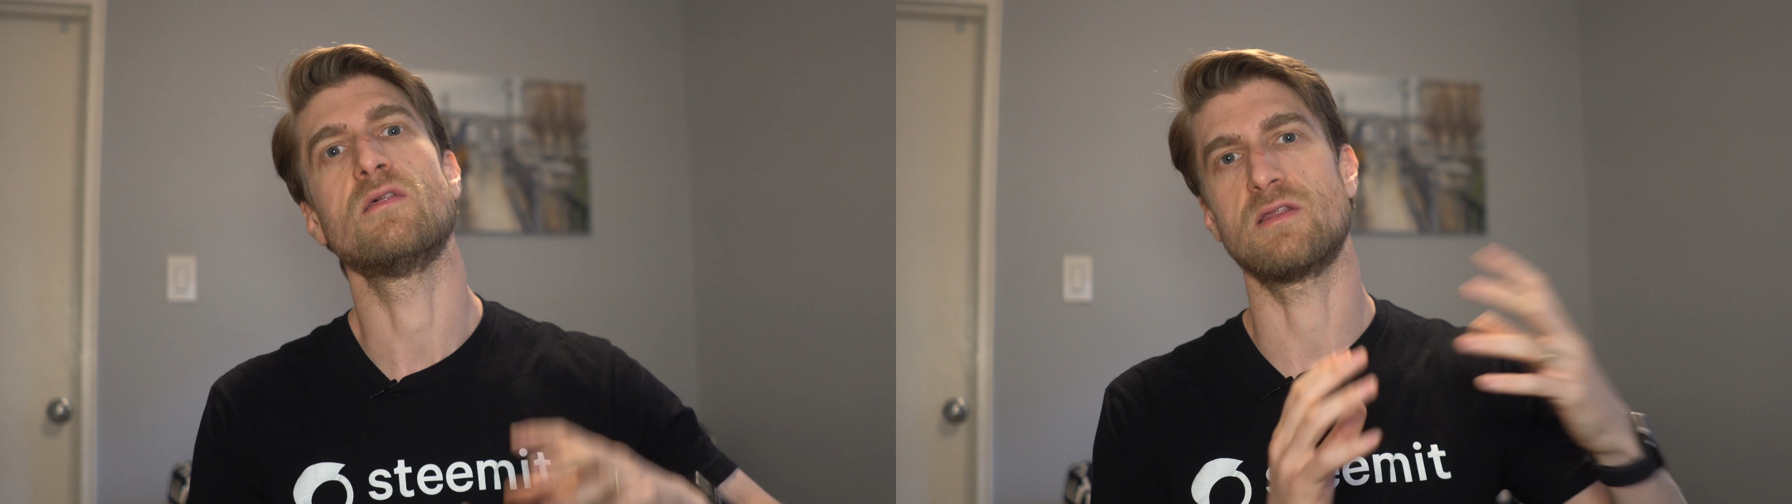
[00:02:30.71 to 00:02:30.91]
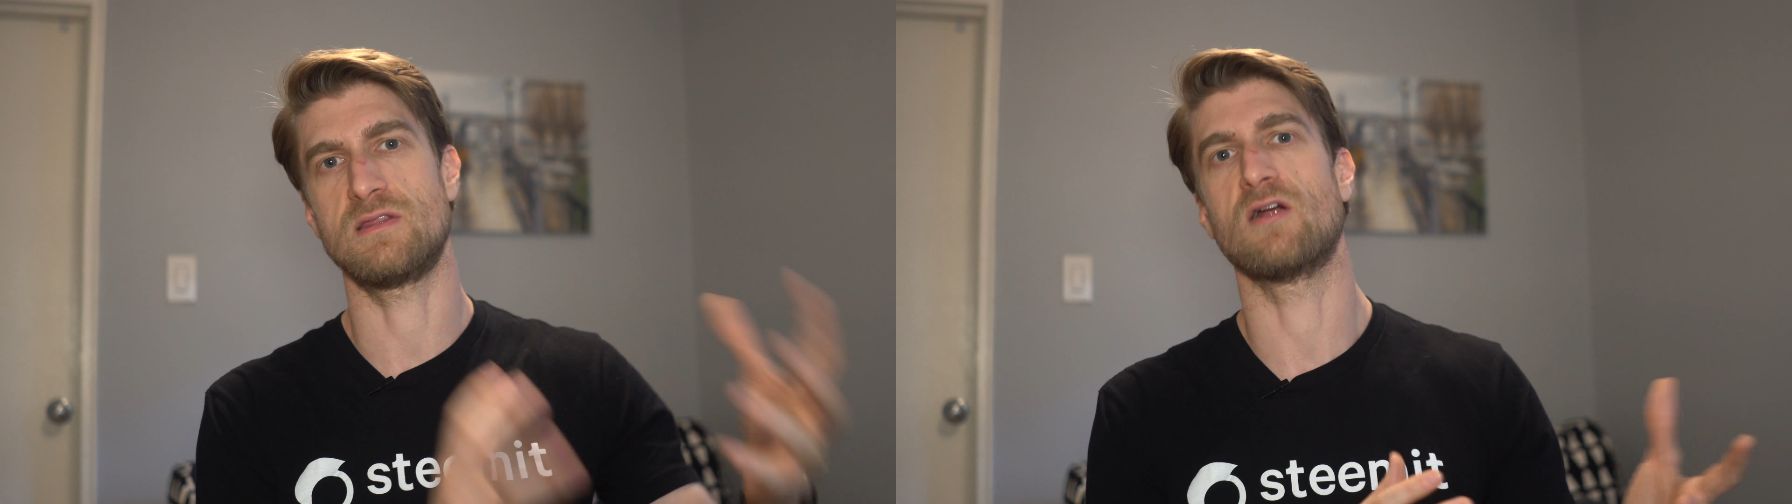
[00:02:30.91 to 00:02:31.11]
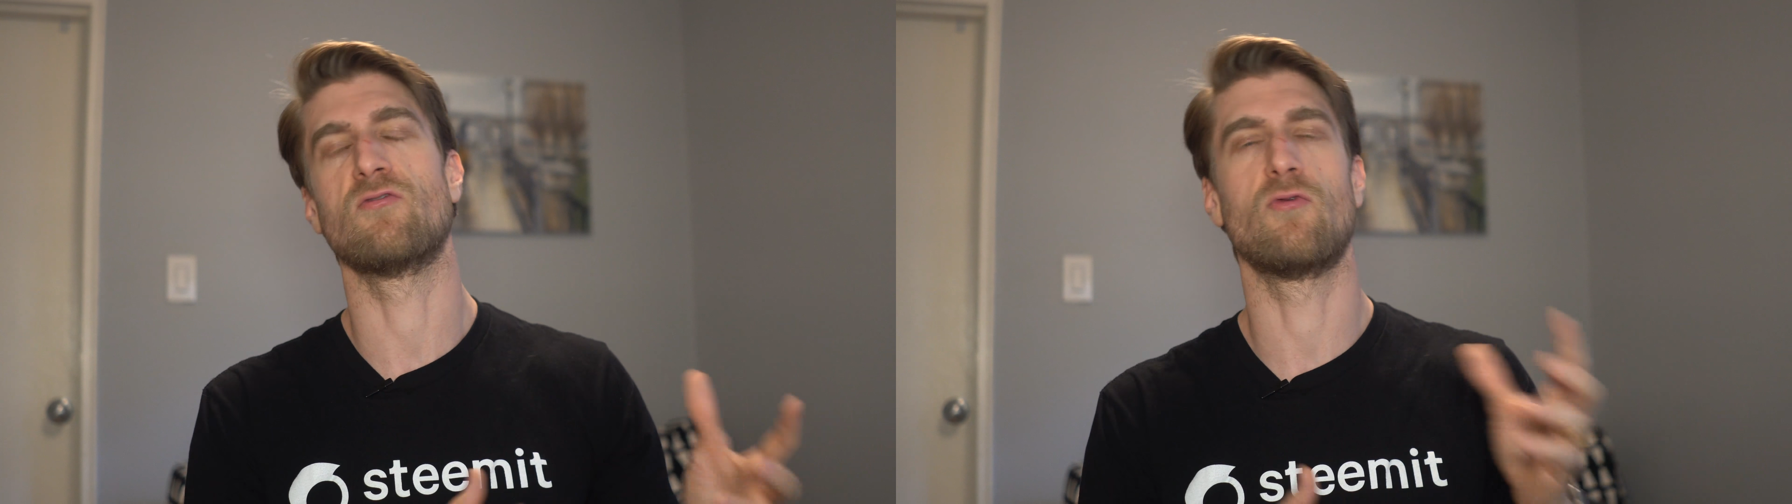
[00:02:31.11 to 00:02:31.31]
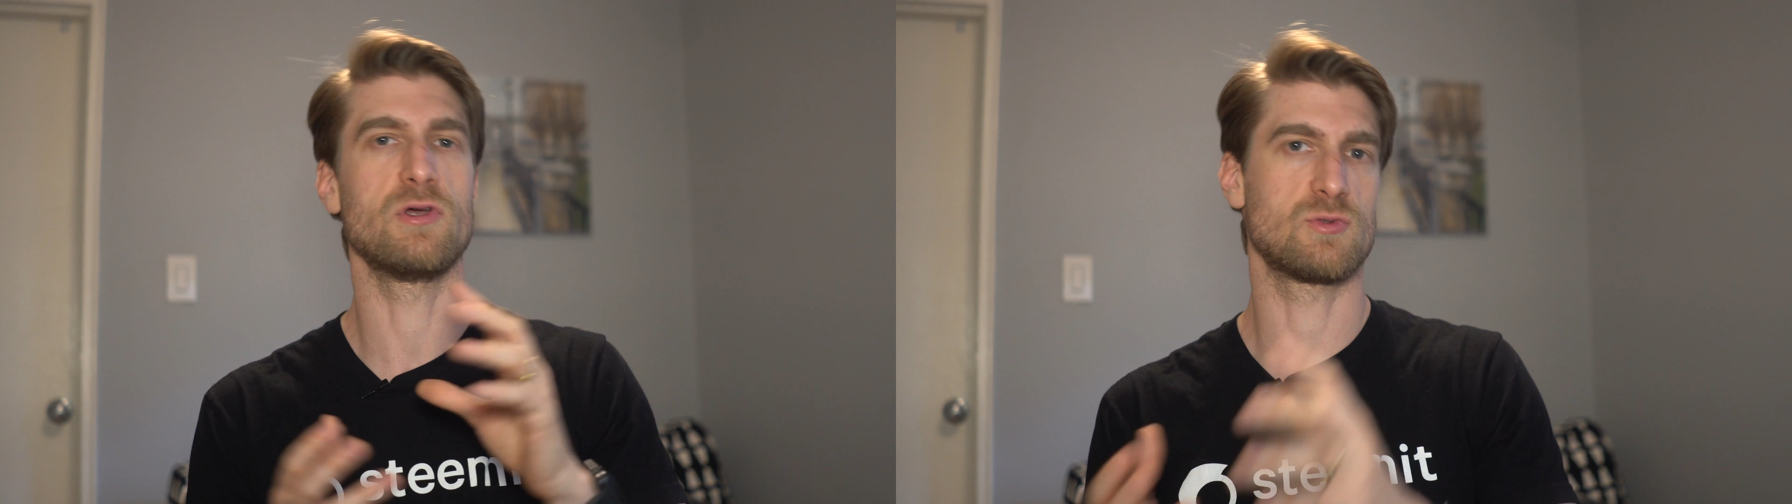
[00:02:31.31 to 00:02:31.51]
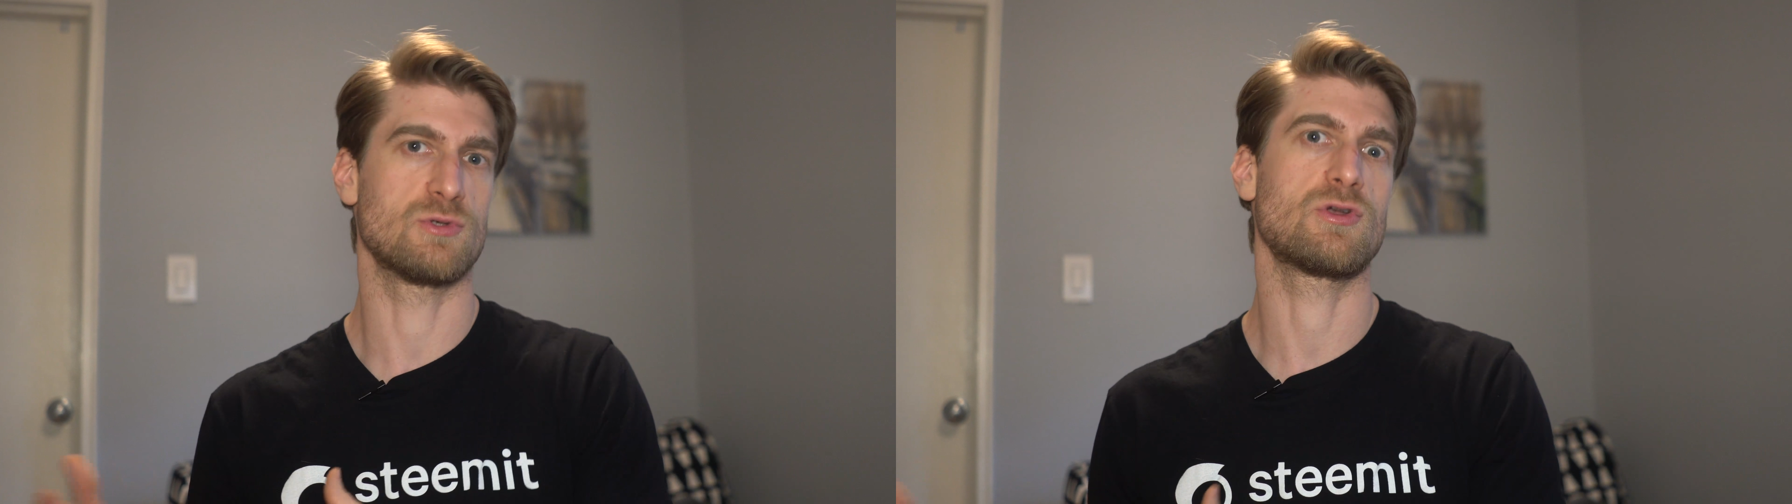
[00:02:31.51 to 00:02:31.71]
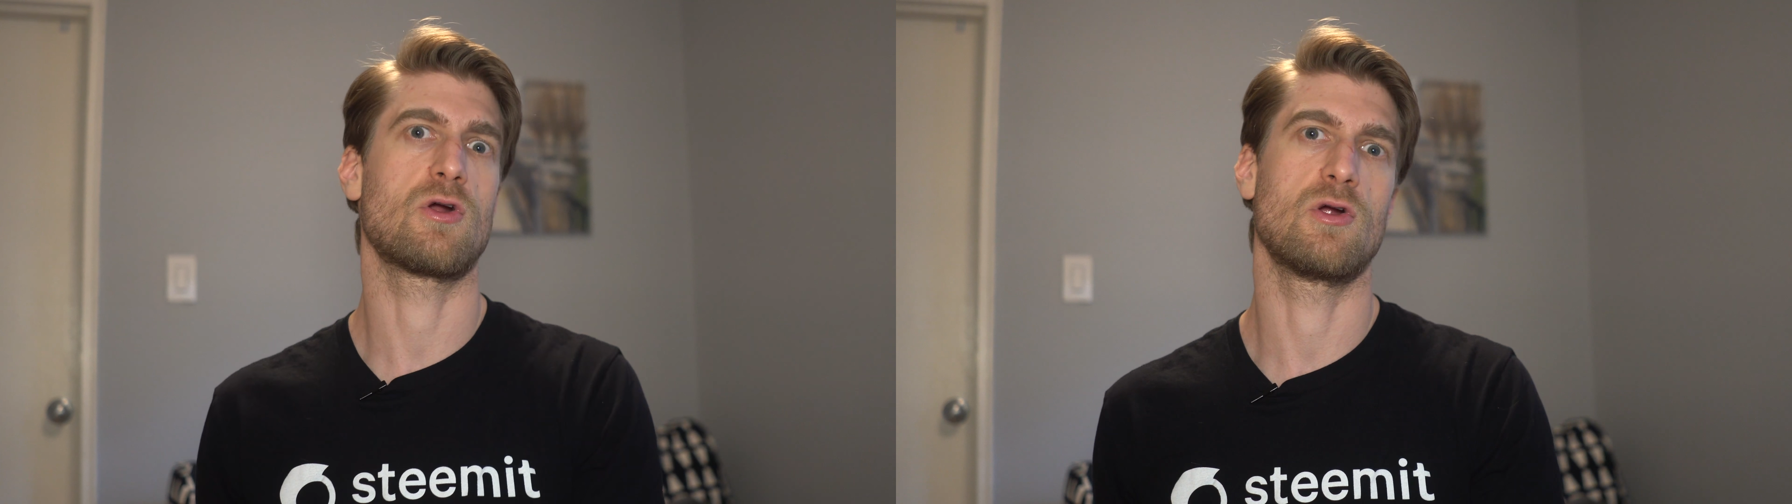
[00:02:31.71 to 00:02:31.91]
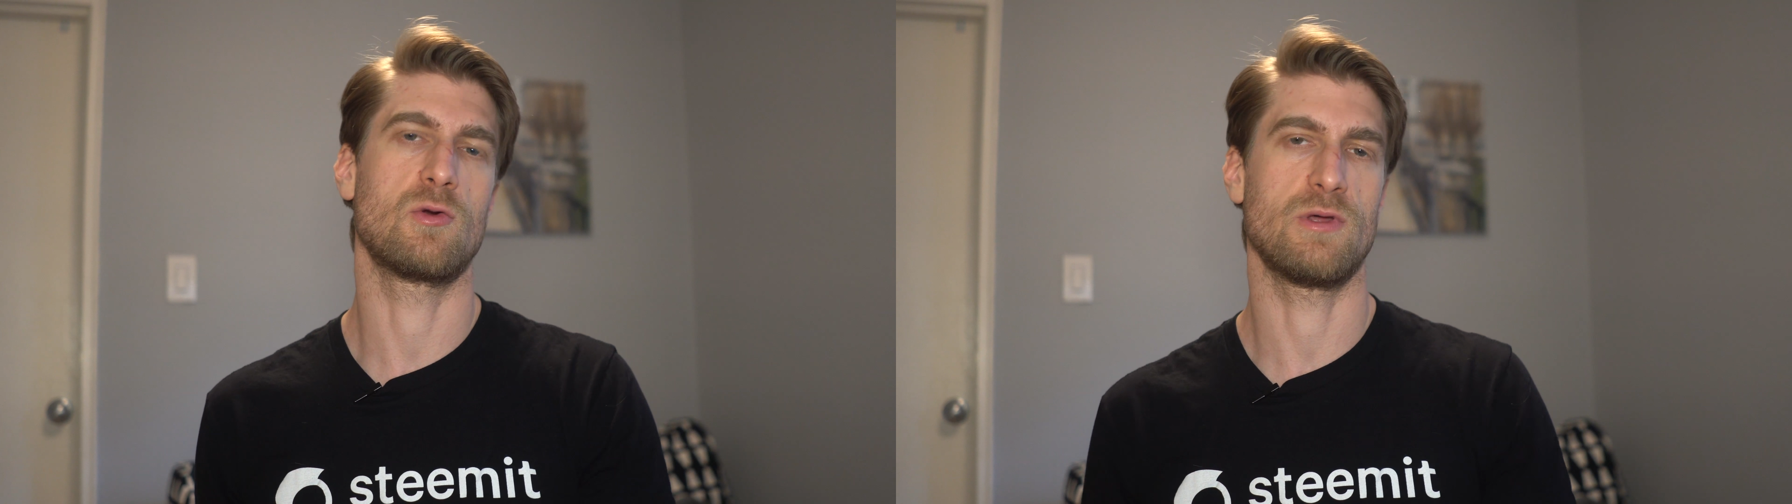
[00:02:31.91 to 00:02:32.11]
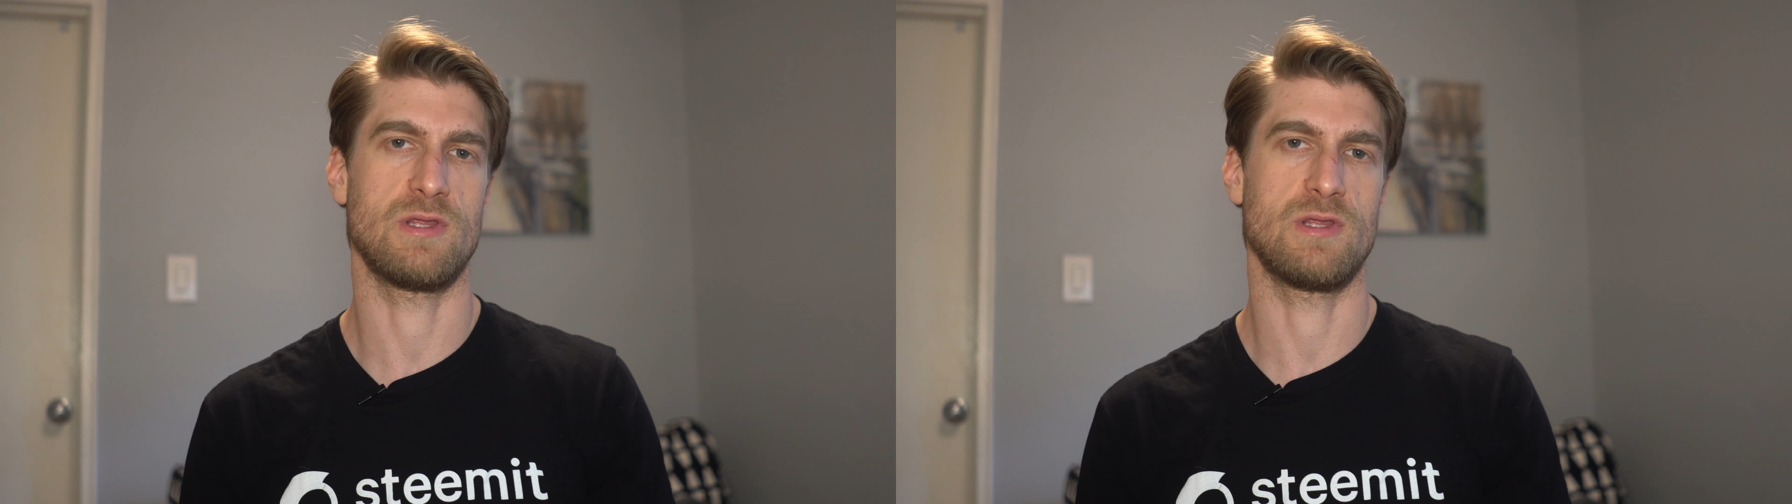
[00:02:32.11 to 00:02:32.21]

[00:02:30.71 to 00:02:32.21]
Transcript: that their voice was heard